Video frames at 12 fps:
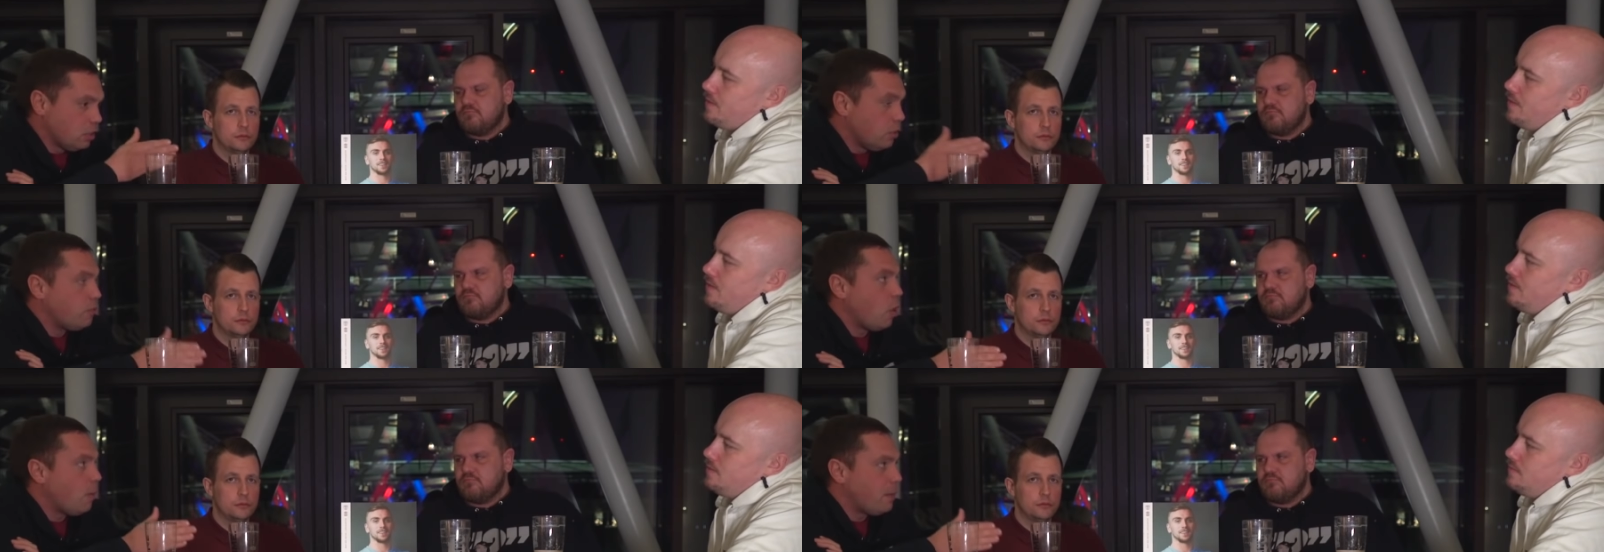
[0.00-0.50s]

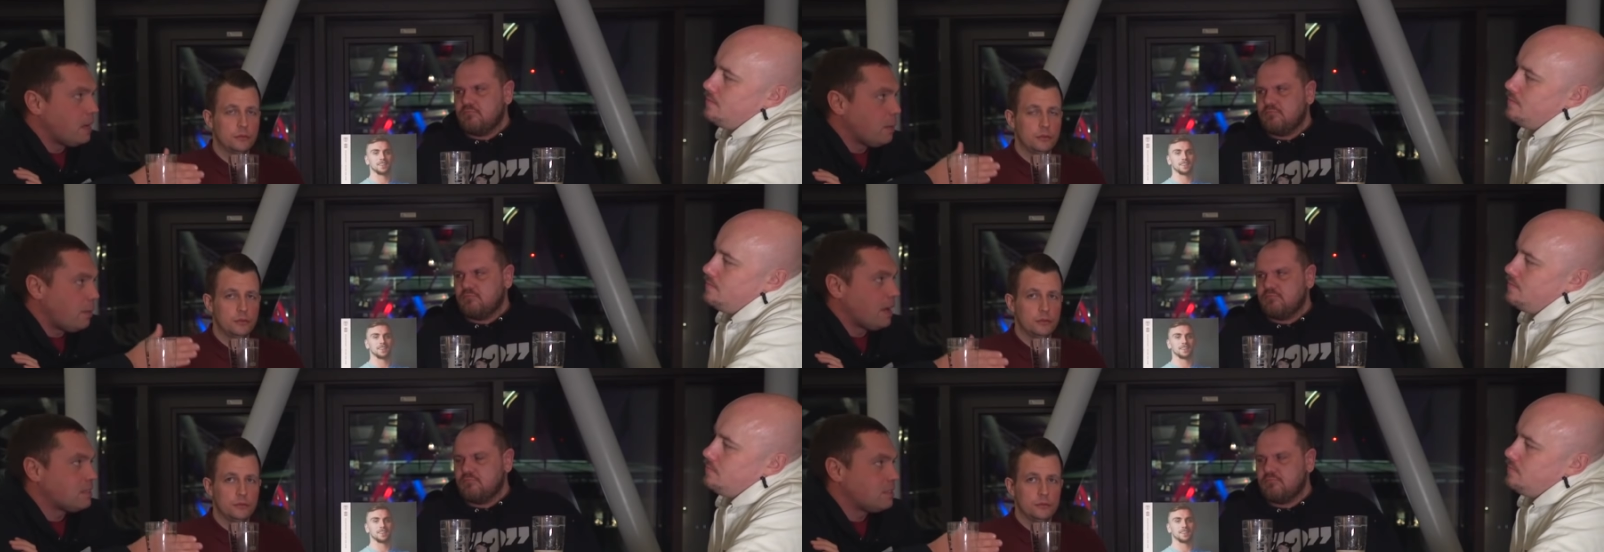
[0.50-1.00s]
Speaker 1: you've got to be
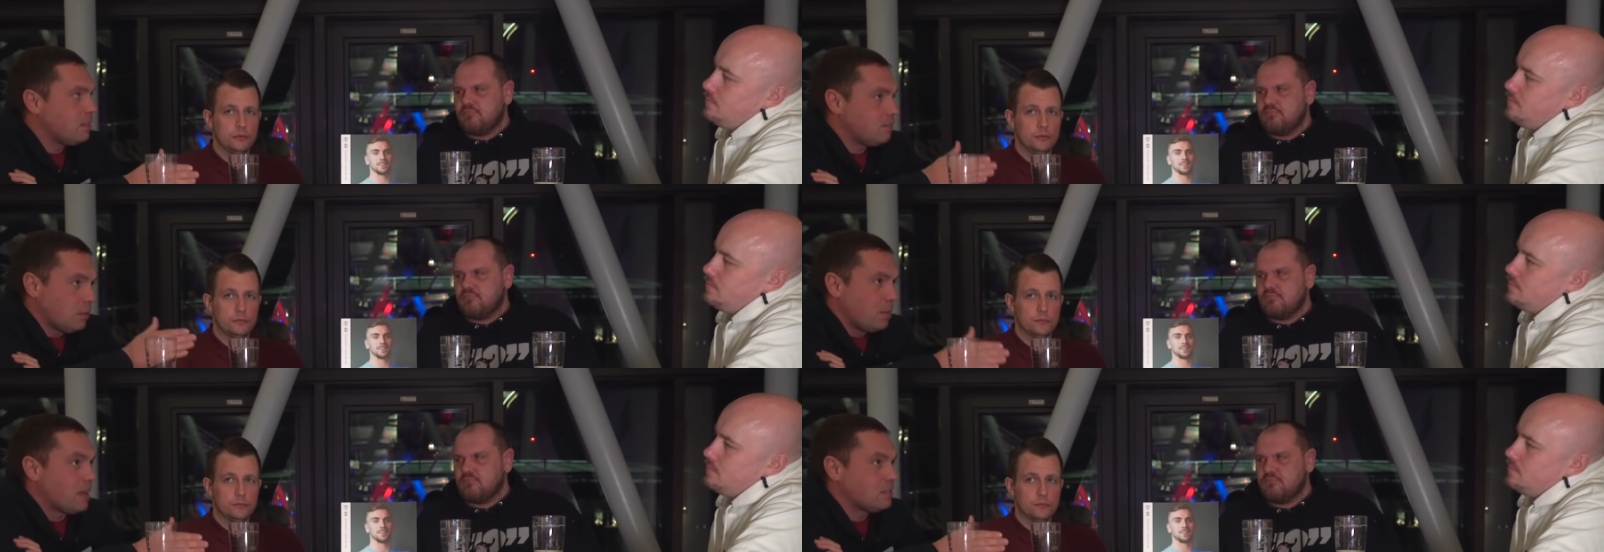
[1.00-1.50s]
the best
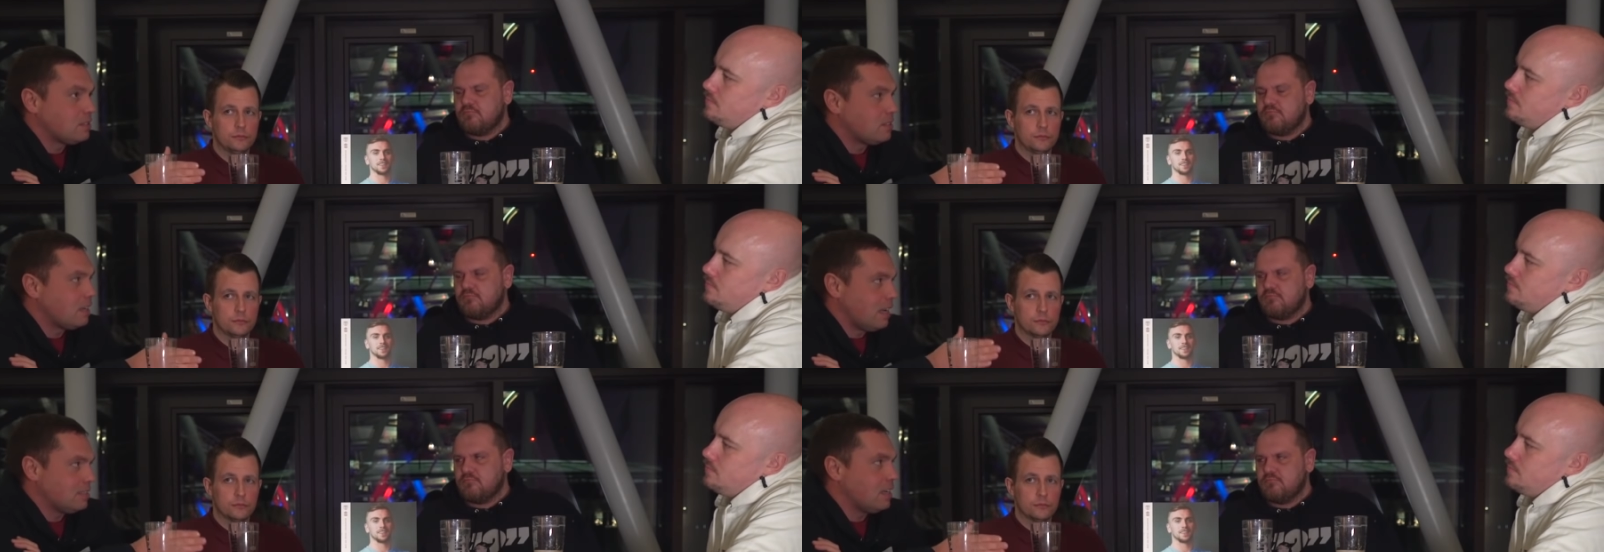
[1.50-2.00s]
of the best,
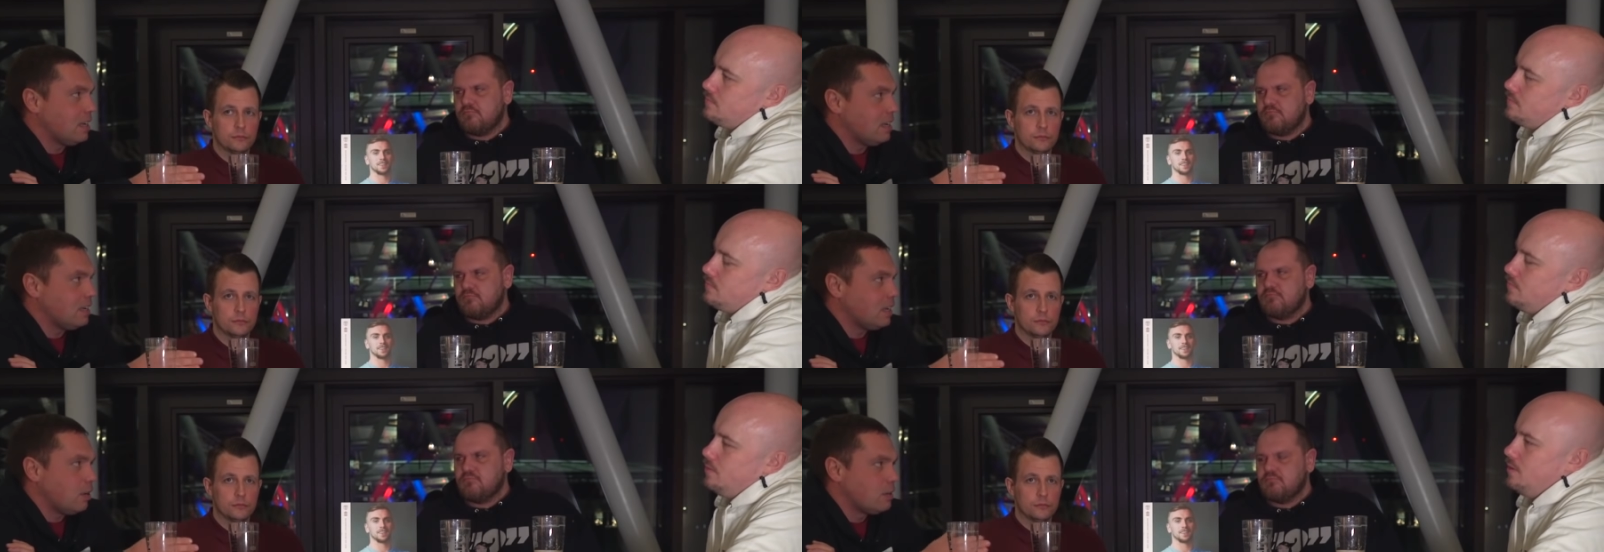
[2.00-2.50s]
and that's it.
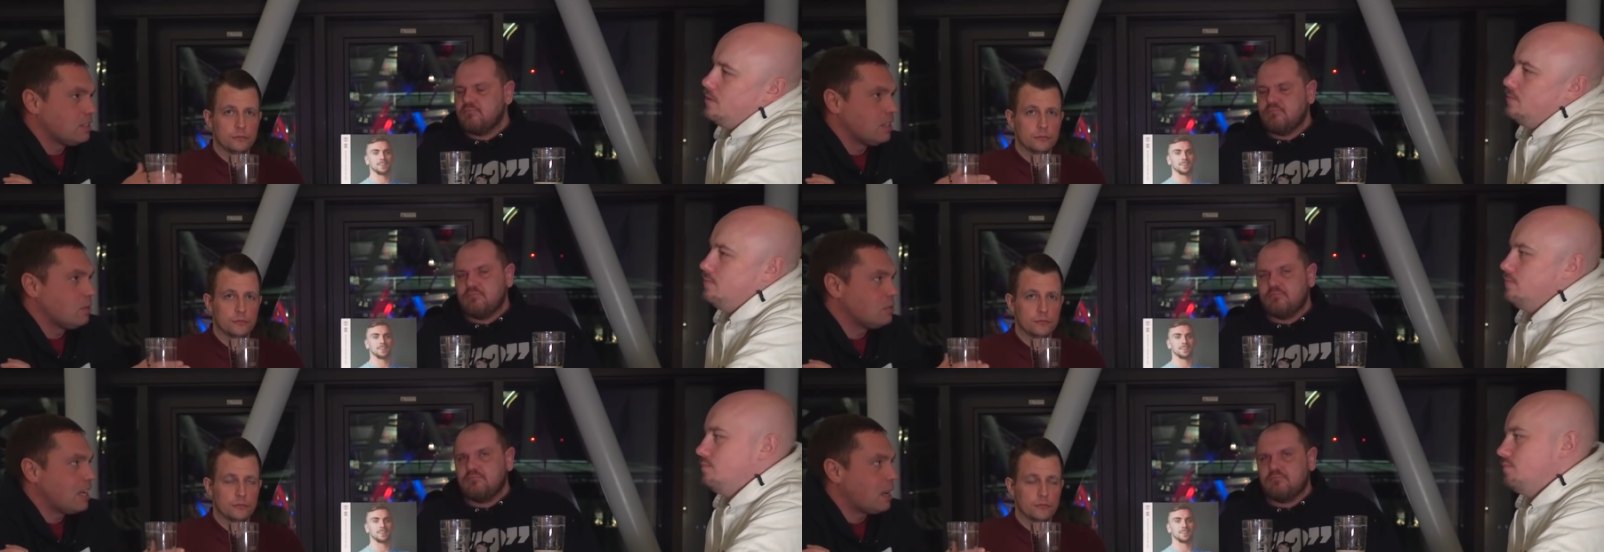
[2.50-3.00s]
You know, there's
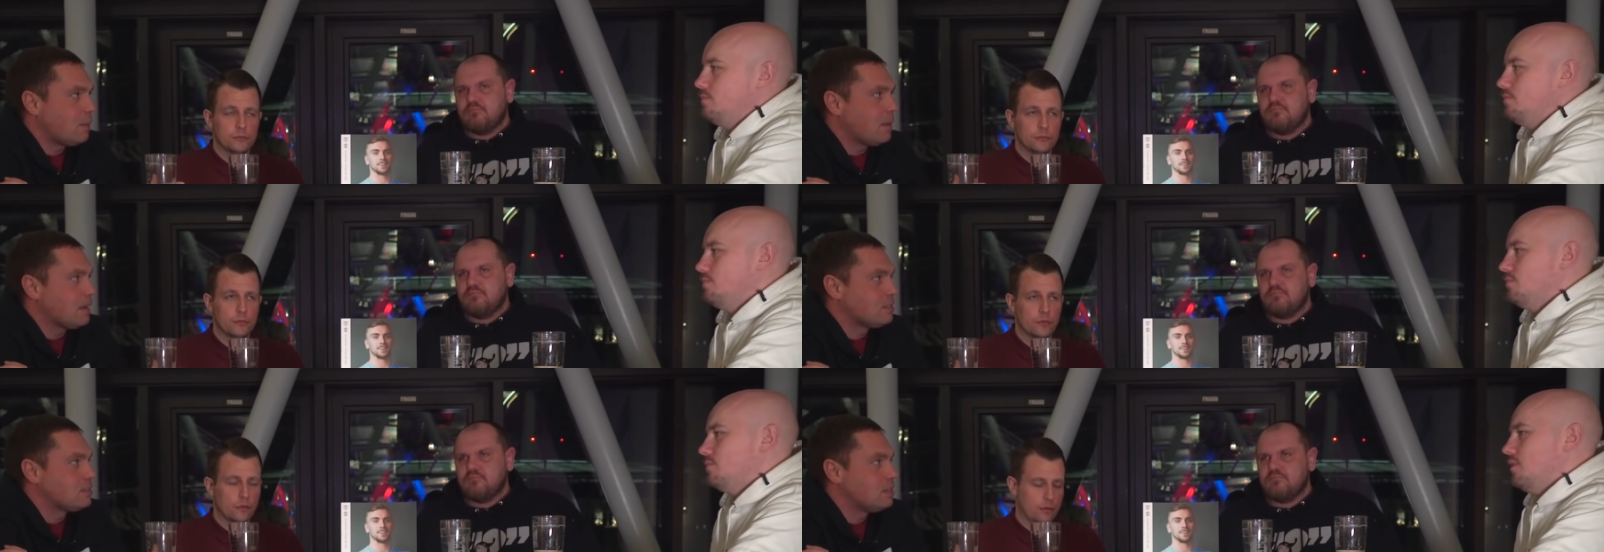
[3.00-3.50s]
no second
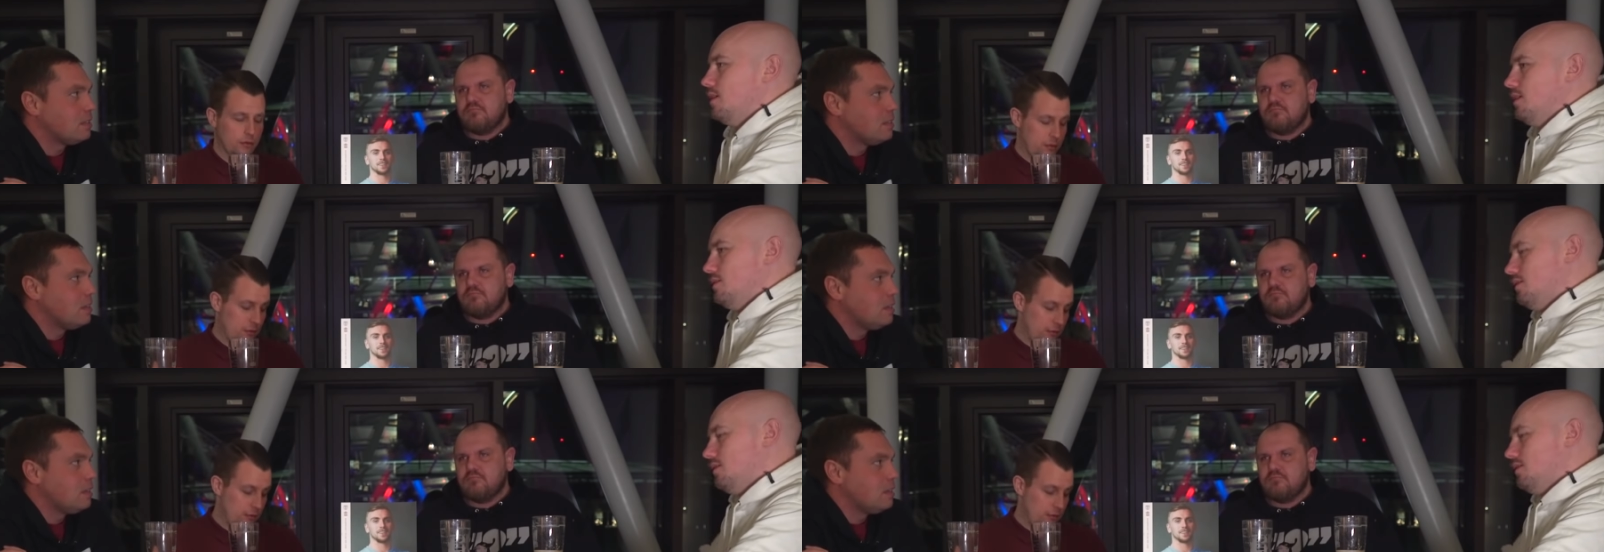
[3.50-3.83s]
best.